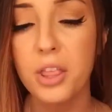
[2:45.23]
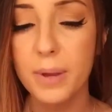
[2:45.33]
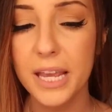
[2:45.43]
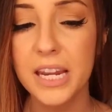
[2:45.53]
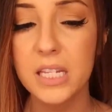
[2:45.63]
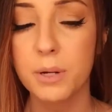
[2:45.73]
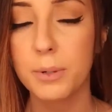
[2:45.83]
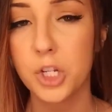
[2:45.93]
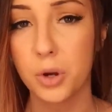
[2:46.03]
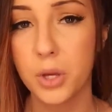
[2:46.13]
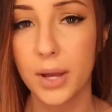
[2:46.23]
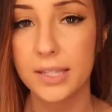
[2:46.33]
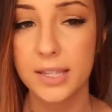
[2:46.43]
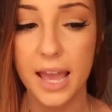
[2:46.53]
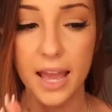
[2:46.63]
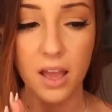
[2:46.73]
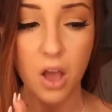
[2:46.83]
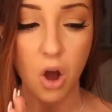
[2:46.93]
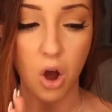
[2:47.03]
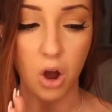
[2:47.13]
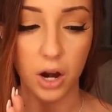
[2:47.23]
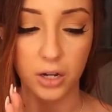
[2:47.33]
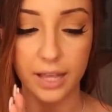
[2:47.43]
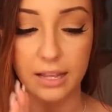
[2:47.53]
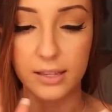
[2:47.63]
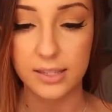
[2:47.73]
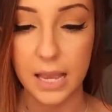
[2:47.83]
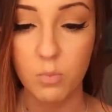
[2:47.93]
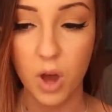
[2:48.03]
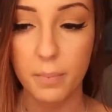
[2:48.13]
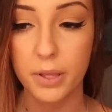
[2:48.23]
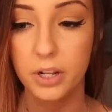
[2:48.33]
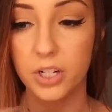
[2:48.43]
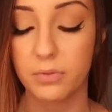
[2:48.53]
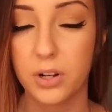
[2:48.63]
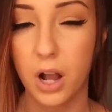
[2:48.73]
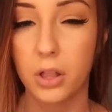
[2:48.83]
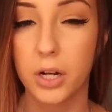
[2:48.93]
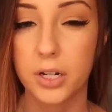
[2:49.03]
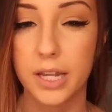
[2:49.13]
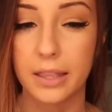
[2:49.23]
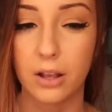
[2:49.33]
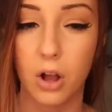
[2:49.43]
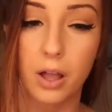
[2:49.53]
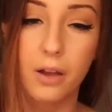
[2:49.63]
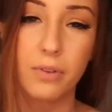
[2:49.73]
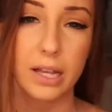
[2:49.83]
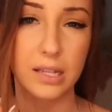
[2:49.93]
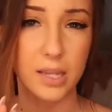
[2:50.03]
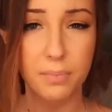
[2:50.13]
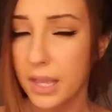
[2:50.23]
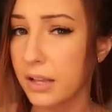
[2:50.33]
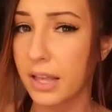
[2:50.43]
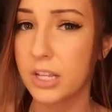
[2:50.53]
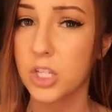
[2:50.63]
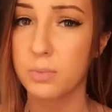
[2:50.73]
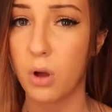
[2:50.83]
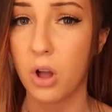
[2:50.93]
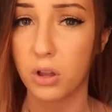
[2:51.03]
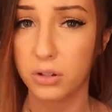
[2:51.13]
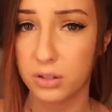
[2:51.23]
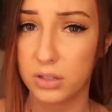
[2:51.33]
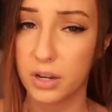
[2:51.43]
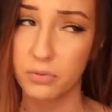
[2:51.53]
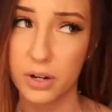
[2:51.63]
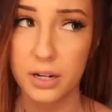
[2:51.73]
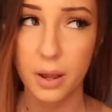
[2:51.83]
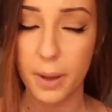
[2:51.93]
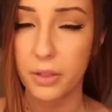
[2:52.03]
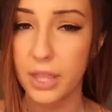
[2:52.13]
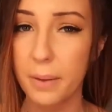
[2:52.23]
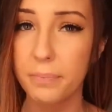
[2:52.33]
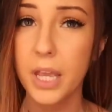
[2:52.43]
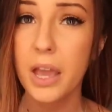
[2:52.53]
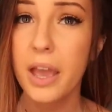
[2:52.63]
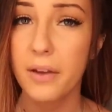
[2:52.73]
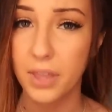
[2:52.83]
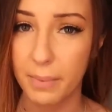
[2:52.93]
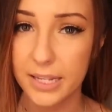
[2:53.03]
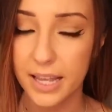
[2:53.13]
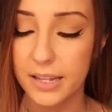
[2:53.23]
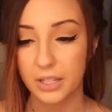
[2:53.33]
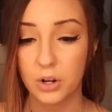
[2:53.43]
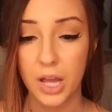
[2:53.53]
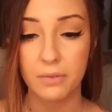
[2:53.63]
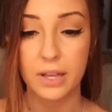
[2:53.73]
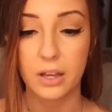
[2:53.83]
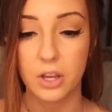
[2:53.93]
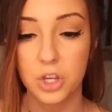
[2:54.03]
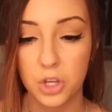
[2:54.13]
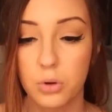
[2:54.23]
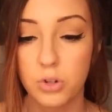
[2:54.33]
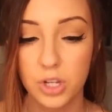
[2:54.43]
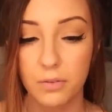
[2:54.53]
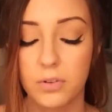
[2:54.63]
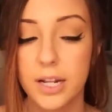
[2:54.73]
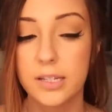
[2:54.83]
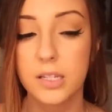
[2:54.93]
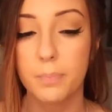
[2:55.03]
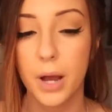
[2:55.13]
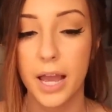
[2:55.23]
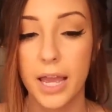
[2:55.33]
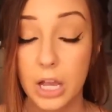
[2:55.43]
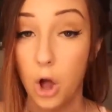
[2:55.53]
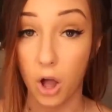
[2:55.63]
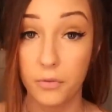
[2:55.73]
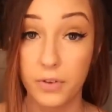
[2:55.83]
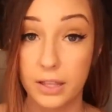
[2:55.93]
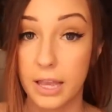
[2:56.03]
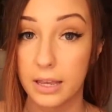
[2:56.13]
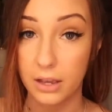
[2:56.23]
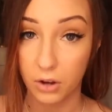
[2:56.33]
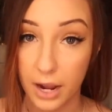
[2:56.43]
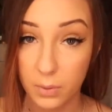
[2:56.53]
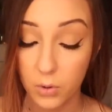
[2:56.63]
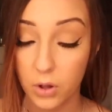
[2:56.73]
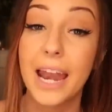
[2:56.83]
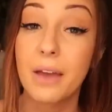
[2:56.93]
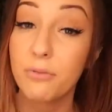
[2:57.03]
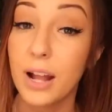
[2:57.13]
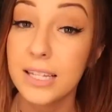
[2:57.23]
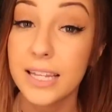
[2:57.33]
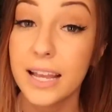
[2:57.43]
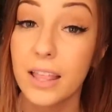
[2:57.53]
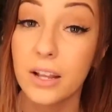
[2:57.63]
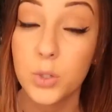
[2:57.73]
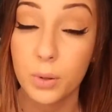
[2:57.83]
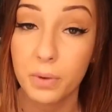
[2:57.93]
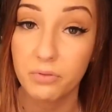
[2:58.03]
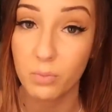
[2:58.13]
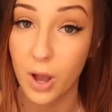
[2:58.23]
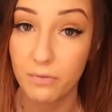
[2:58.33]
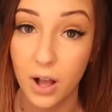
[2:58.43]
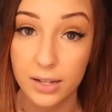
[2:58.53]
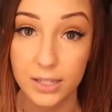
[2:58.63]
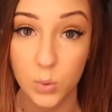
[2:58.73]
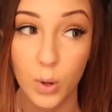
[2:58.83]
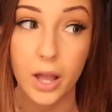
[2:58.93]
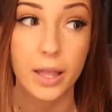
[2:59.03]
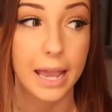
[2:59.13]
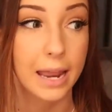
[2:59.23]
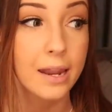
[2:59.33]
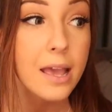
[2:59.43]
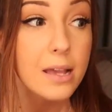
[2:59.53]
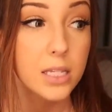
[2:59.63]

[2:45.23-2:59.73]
a lot of the bikinis I'm gonna be showing you guys today are like the same one but they're different colors and they all have like something like small different about them if that makes sense. They don't have like a huge difference, but they all fit like incredible. And I have friends that get their swimwear from White Fox as well, and